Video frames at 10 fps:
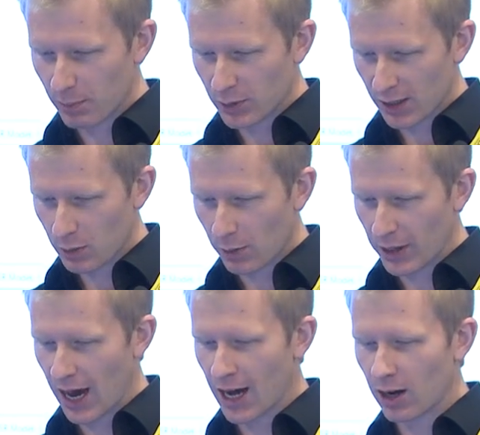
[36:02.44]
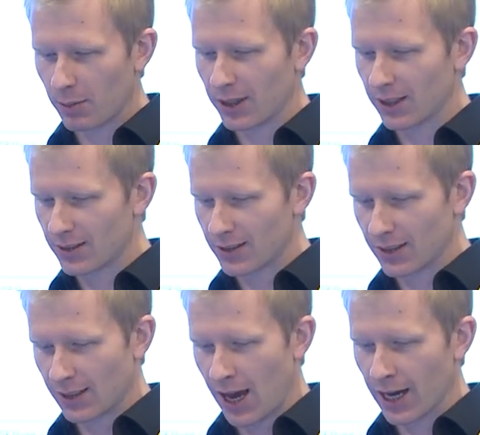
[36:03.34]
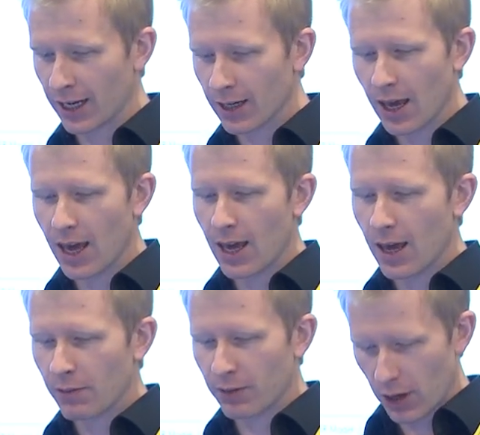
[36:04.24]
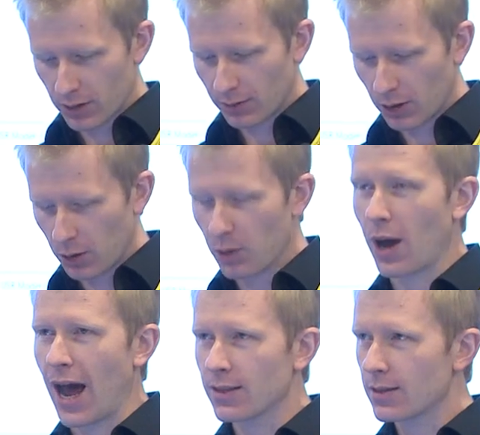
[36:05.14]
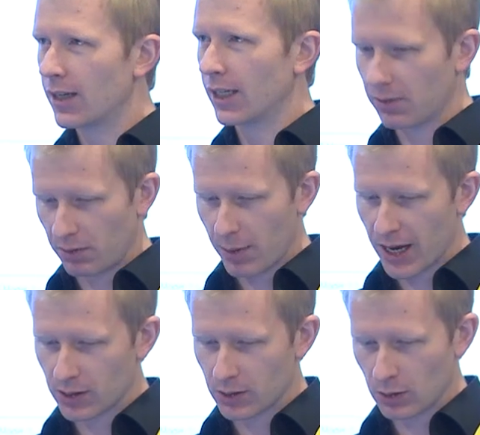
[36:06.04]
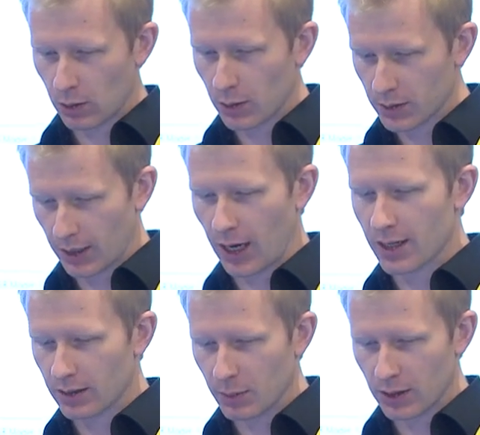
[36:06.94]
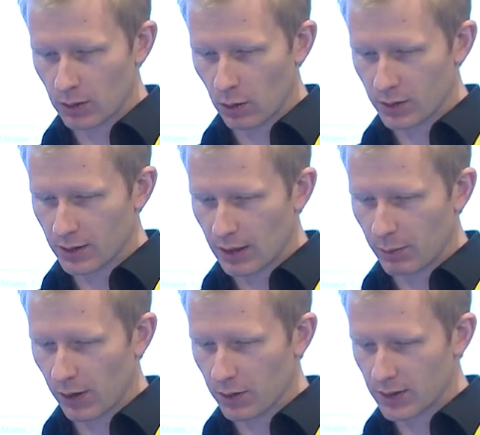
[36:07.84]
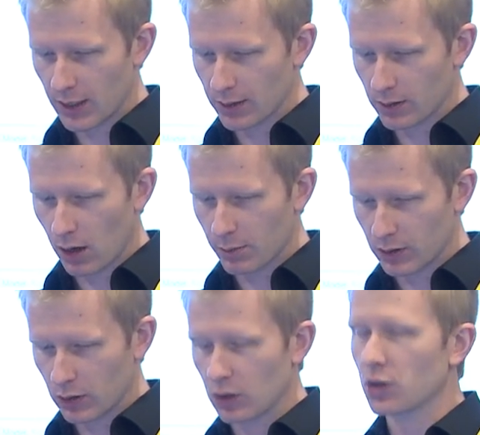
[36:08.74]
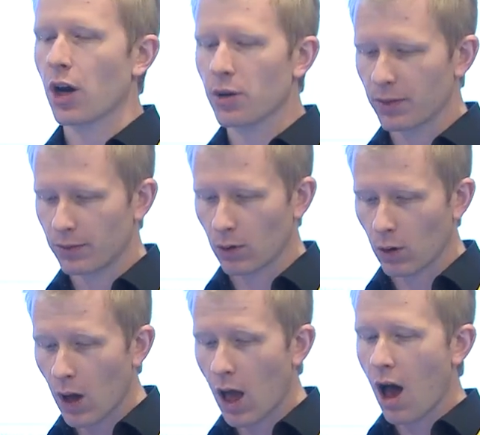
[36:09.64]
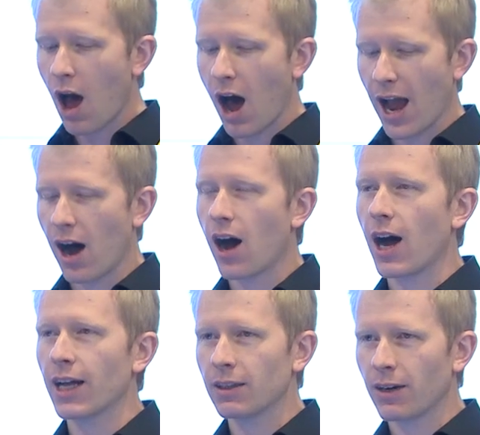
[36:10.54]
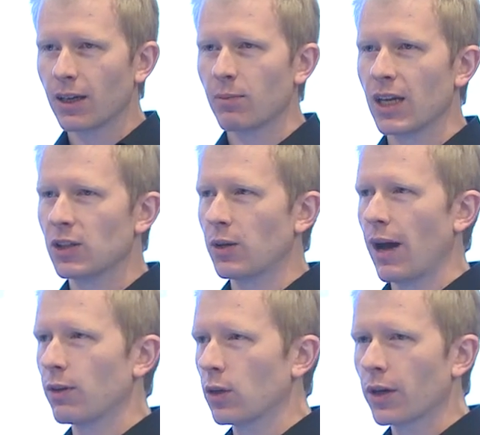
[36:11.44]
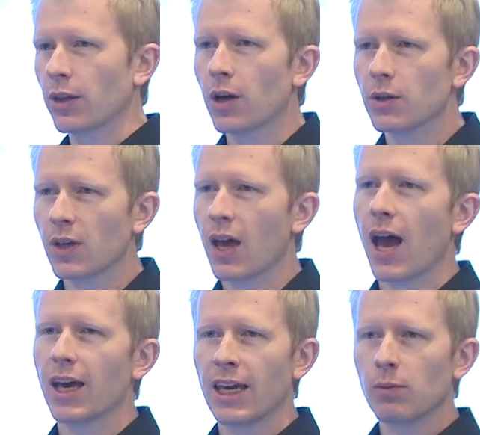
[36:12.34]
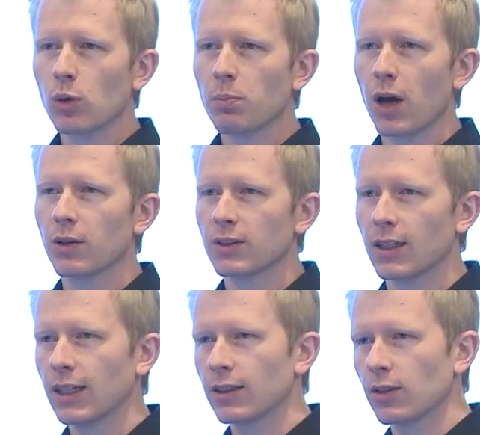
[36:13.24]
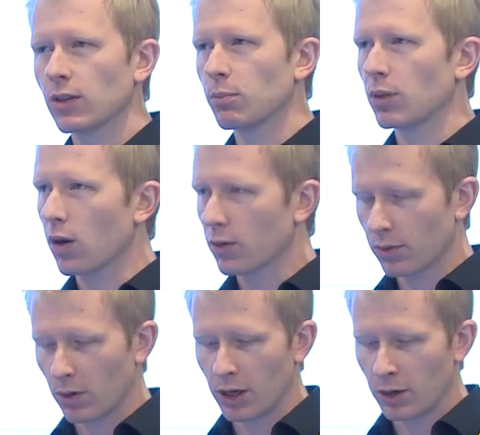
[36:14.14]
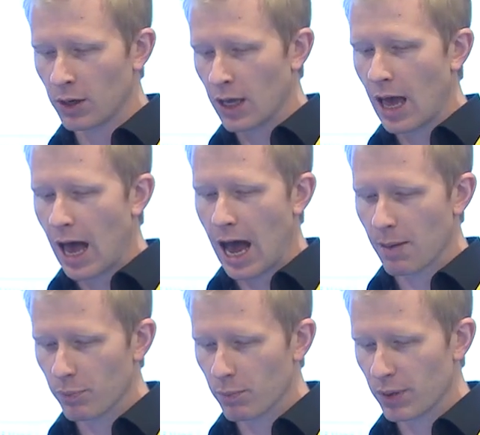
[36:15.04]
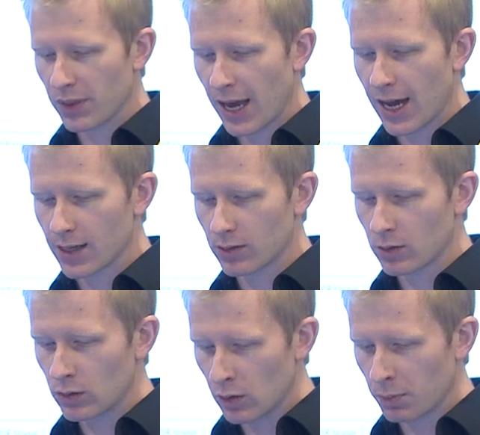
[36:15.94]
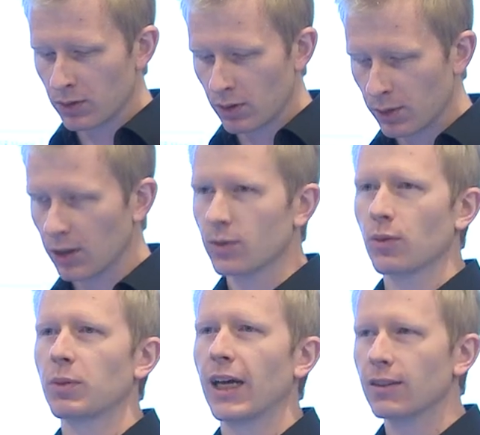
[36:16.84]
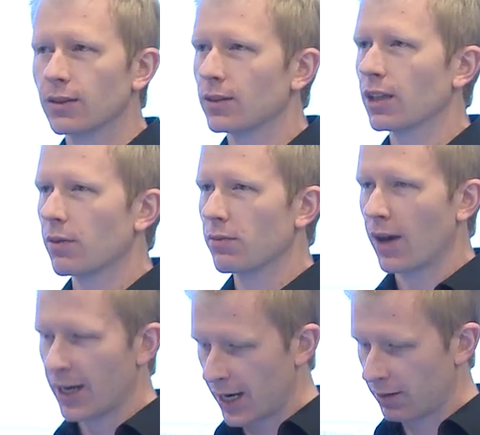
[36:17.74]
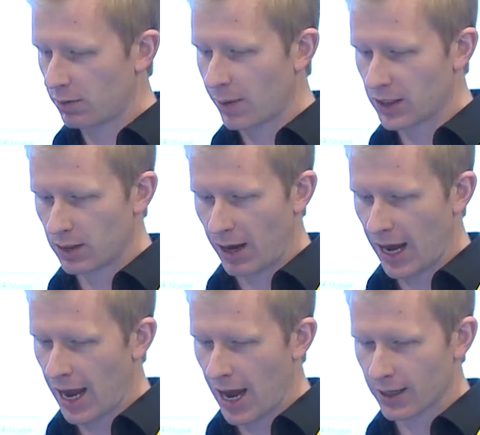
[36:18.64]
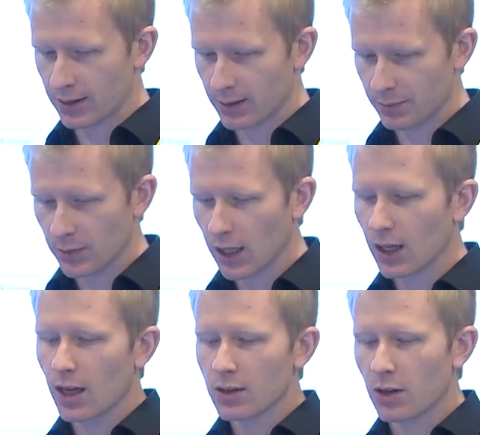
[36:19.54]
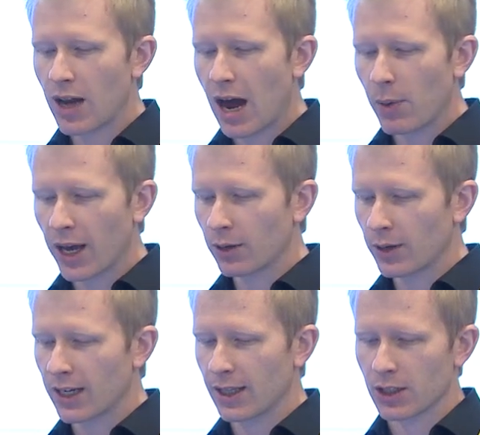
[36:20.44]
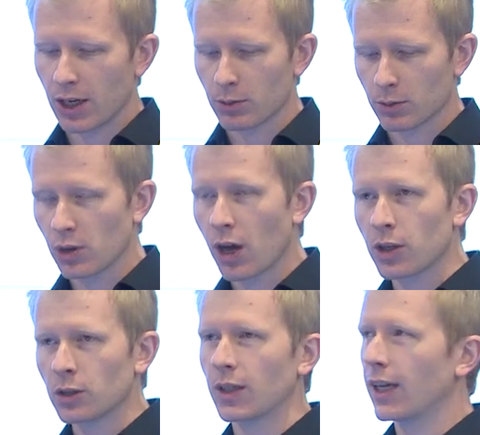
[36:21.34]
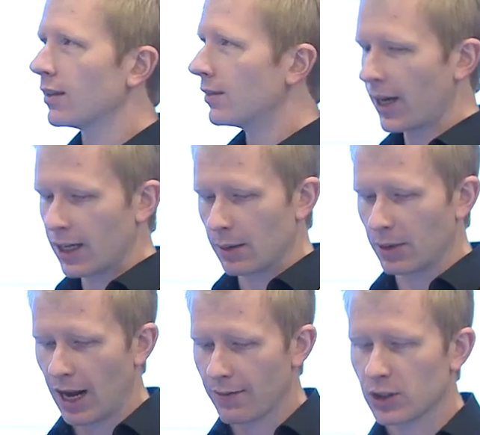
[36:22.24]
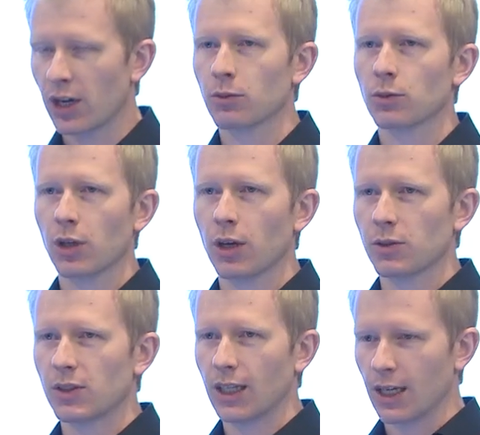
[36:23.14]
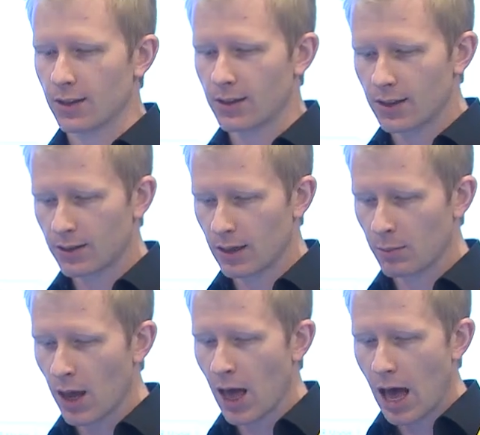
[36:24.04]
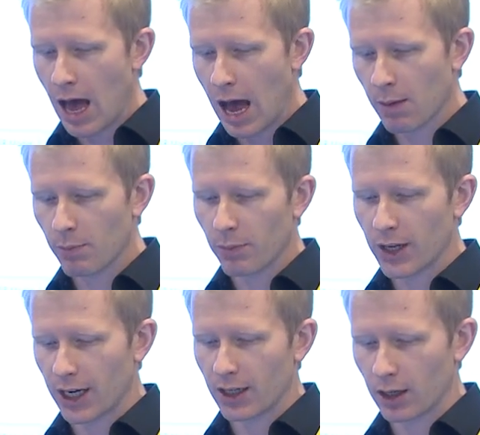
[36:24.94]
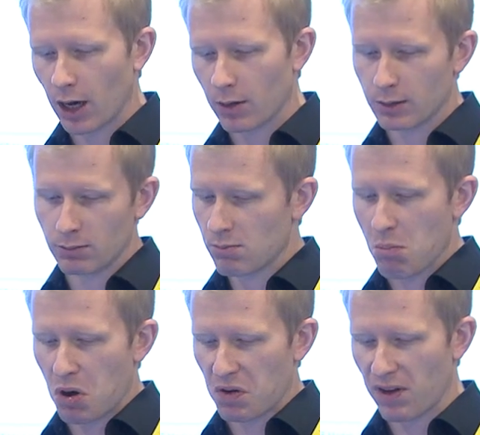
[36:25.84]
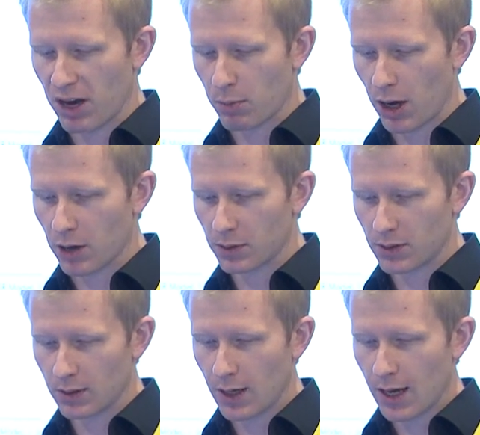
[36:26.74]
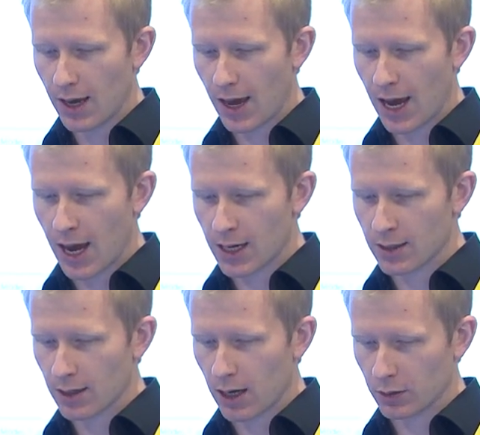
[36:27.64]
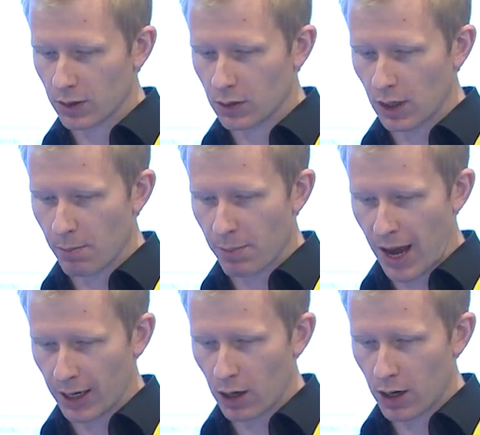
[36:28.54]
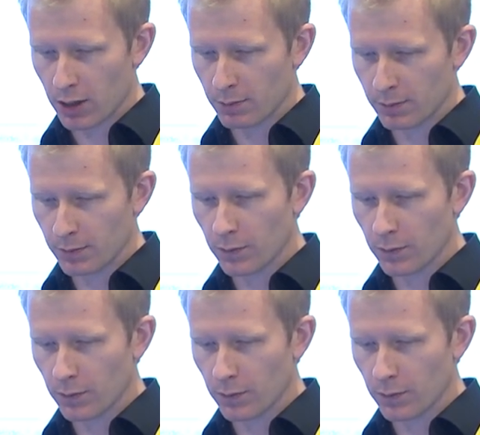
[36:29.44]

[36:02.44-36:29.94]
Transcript: Just while we are copying this to the target, for those of you who hadn't seen information source and customer source and some of those things Thomas just showed before, I highly recommend you have a look at those. Again, we'll post the links on the blog for you, but they are super, super useful places to go and find out information about AX. So now we're creating that general journal. In a second, I'm going to have a general journal sitting in the system that I can go and modify or post. And I'll just jump back home.